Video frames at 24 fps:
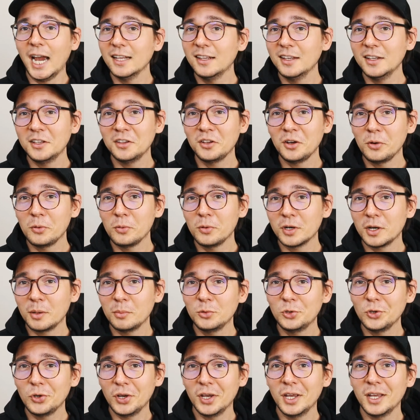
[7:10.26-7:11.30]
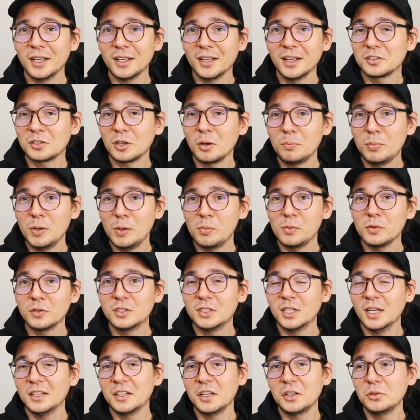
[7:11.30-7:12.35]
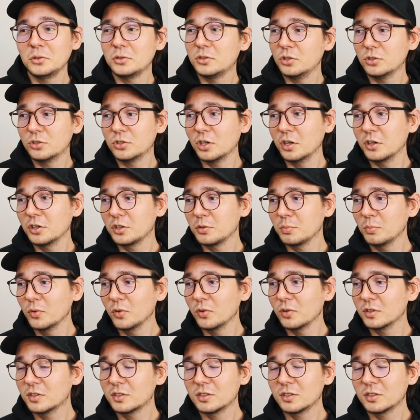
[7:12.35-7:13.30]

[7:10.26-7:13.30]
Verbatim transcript: I didn't know what I'm doing. Some people say that you should charge more.